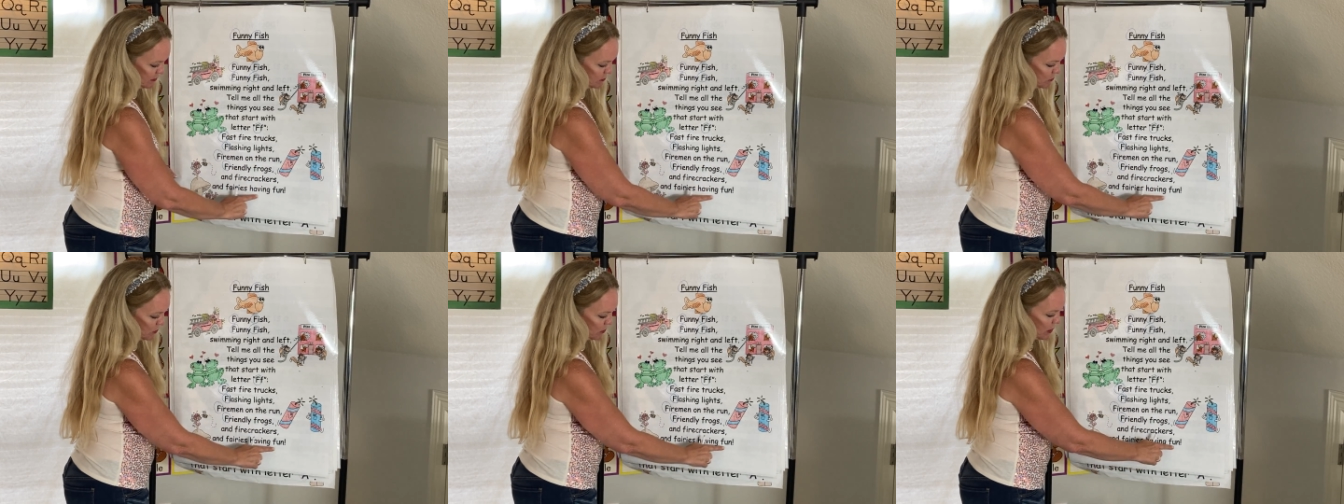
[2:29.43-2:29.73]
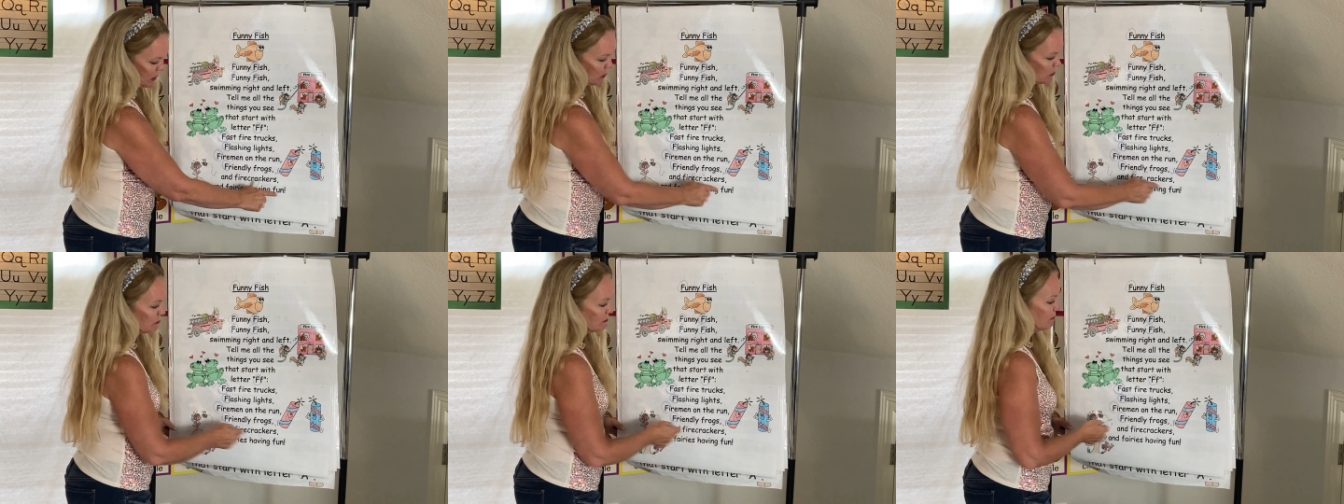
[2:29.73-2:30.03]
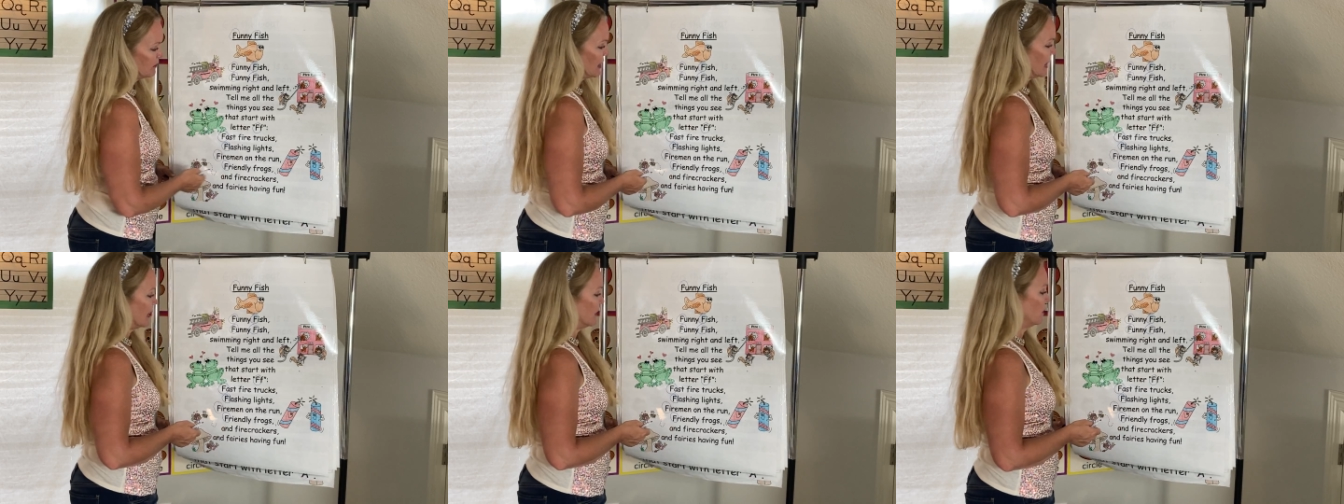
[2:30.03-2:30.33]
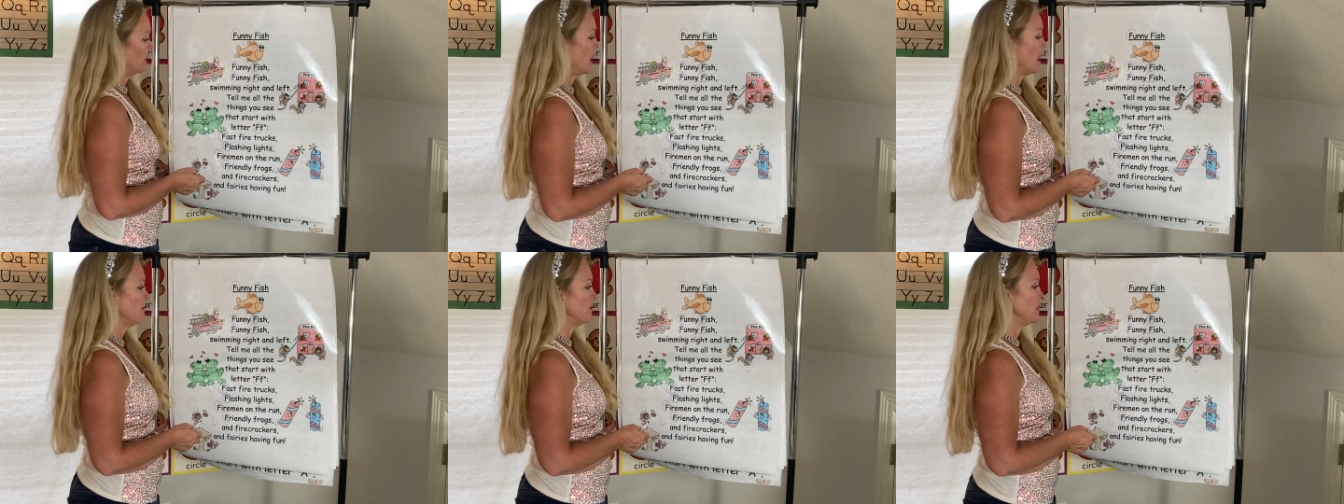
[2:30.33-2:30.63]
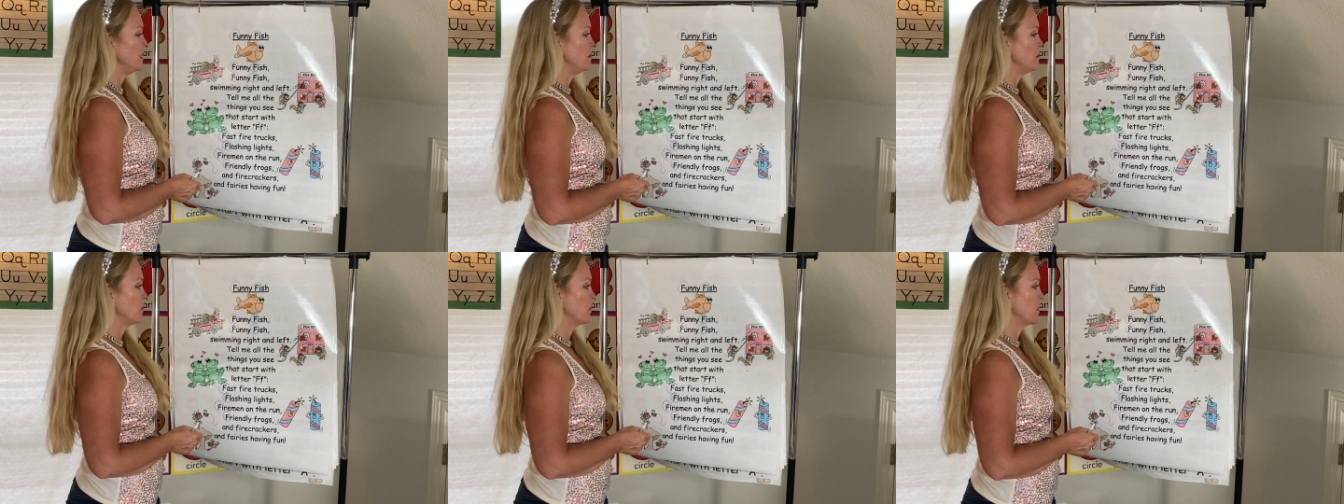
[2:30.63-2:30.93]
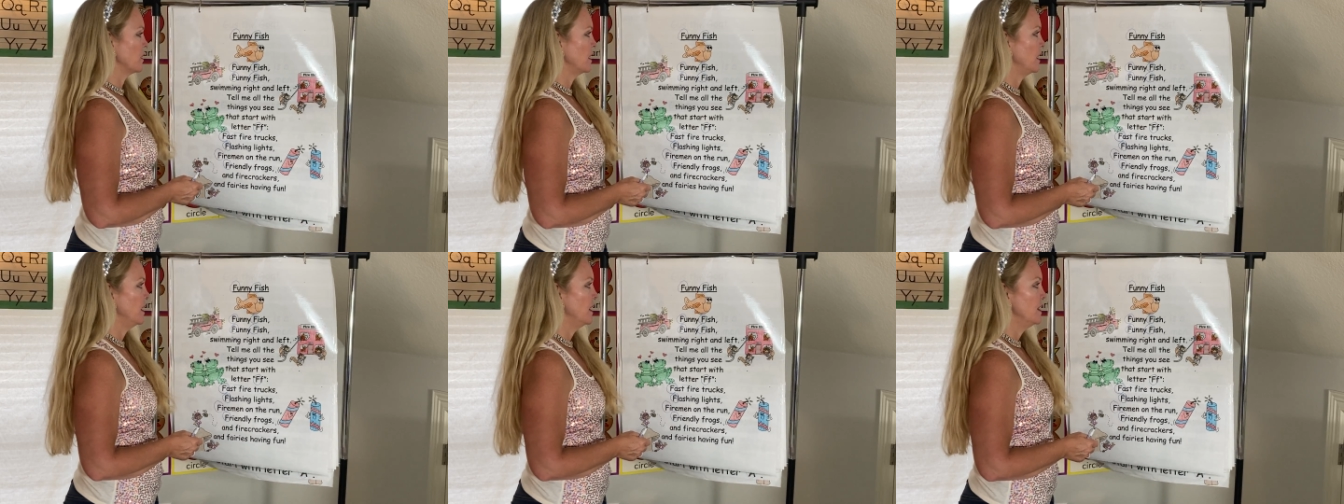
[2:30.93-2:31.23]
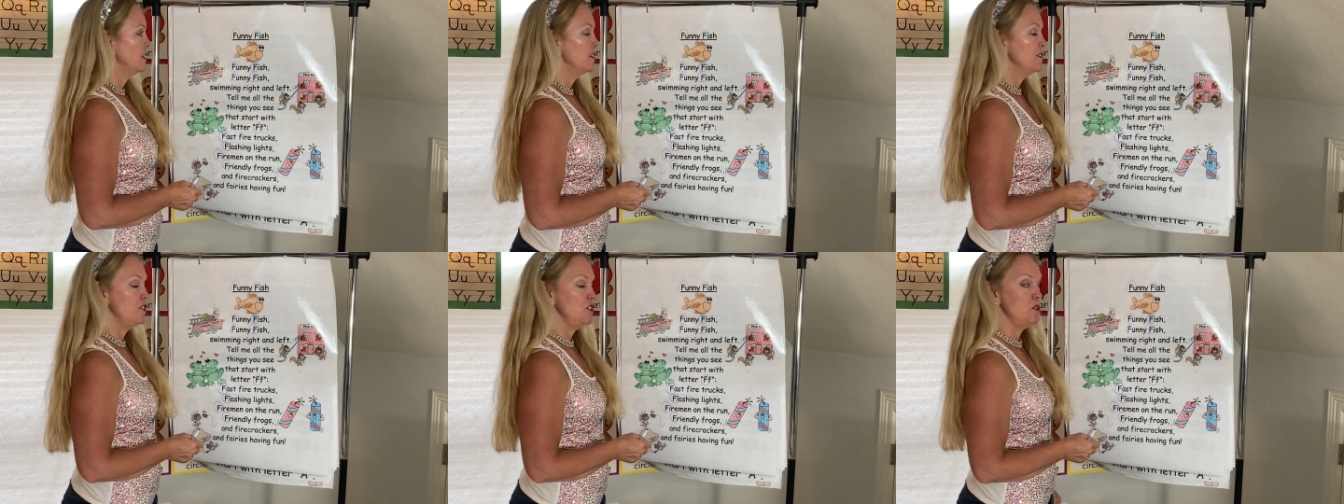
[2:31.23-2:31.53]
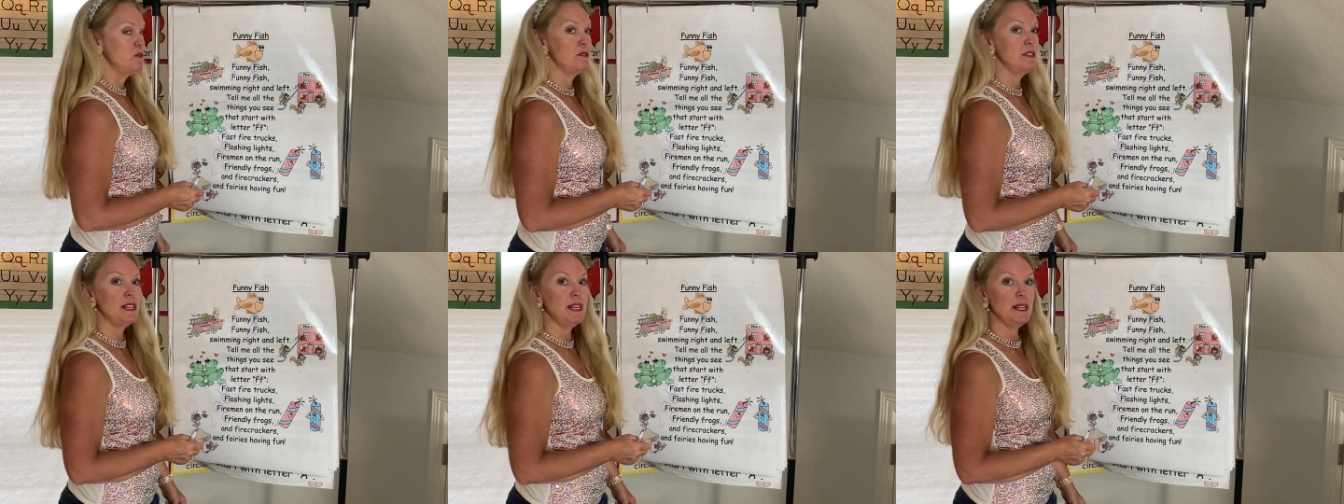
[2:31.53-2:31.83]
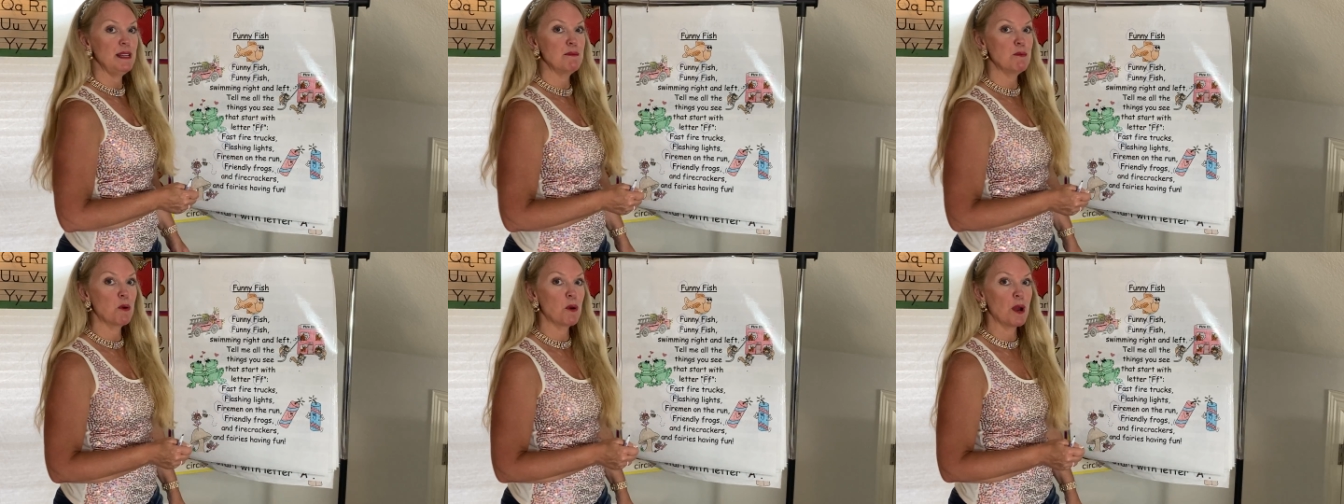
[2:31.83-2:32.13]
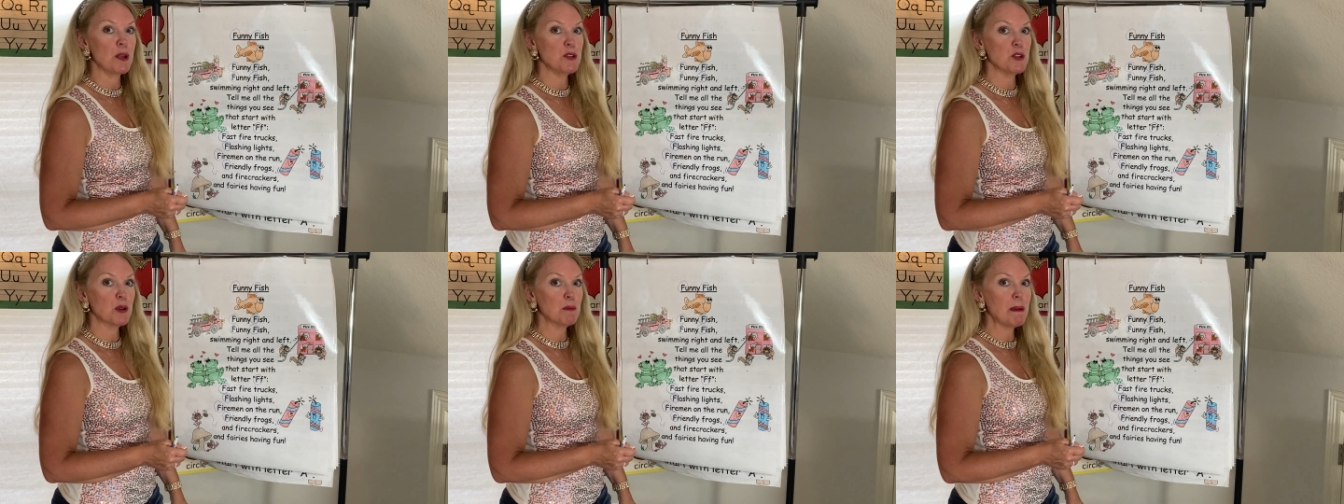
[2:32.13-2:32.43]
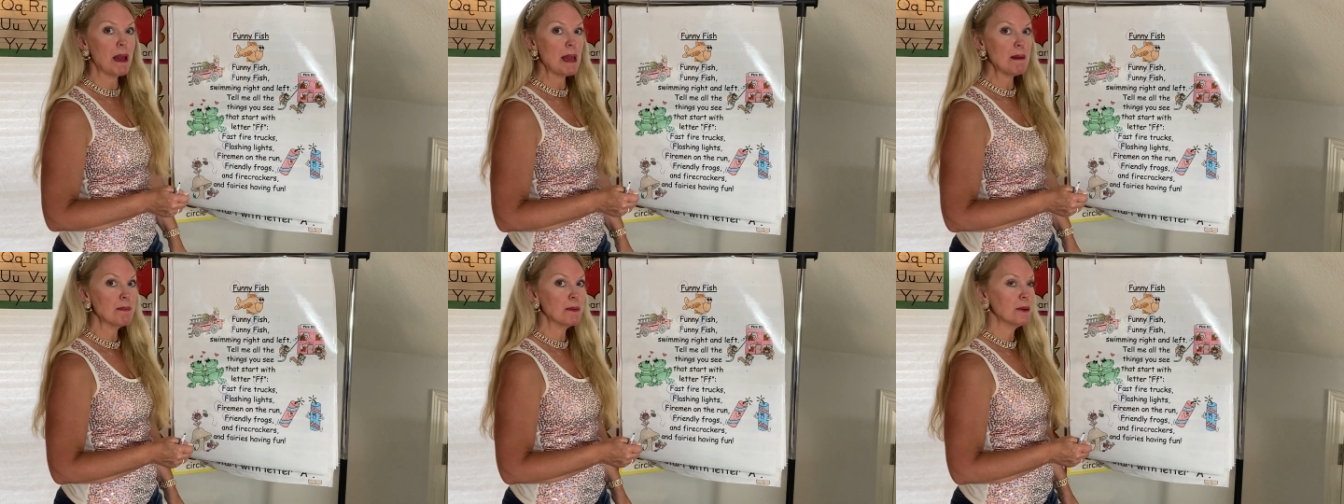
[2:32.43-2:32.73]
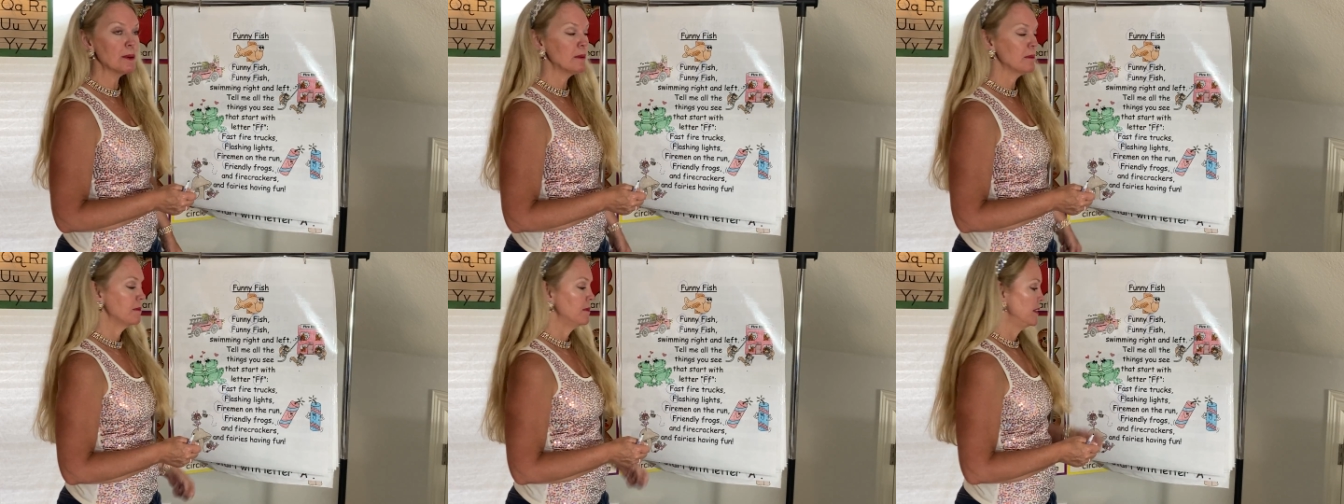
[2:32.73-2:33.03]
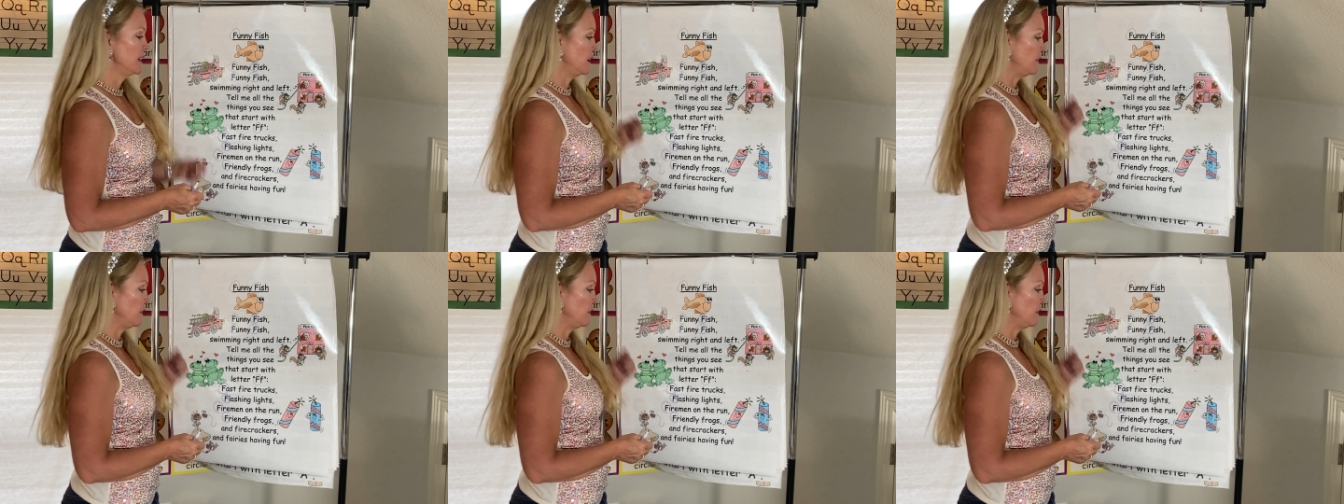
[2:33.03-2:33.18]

more. Oh, I don't have any more. Do you see any more on your paper?